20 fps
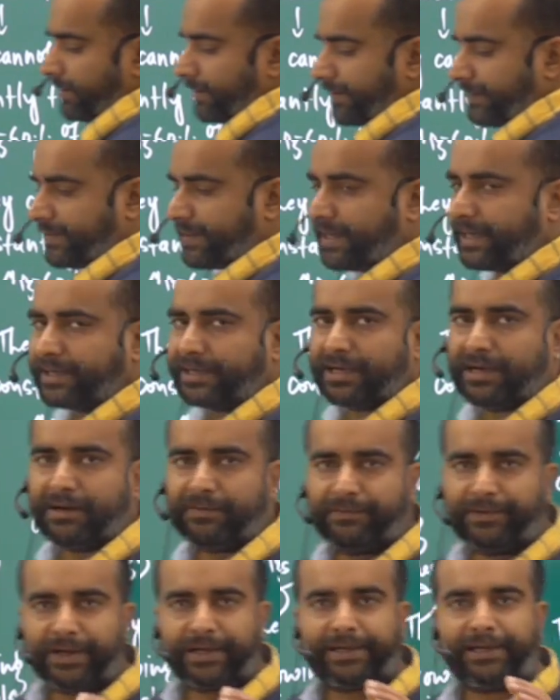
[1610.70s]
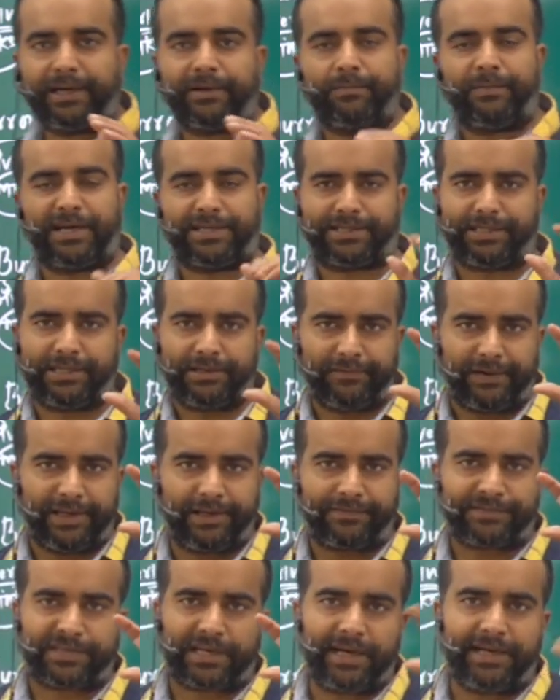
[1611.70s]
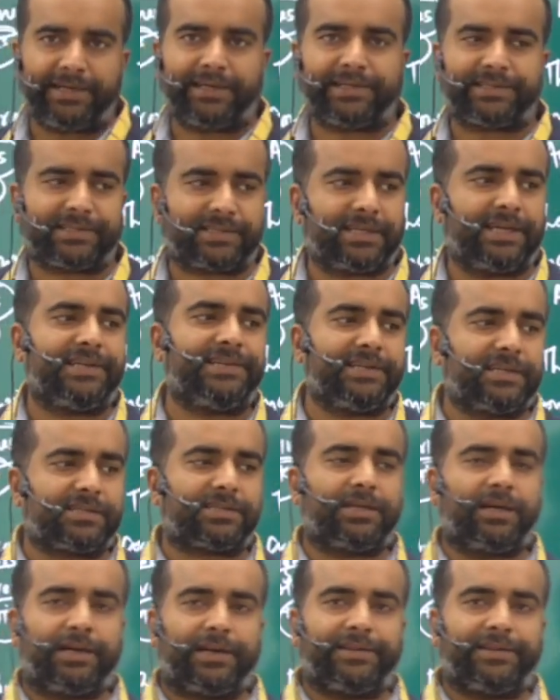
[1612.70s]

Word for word: get affected much, even if slight change is there